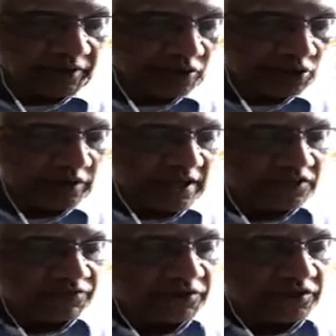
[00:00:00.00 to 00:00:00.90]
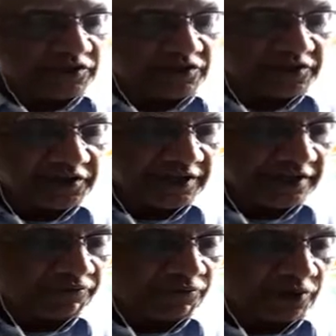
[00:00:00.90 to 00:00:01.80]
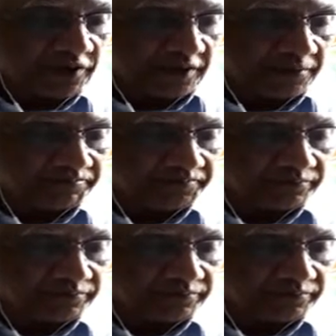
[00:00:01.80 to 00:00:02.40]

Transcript: So that's verse 13 and 14.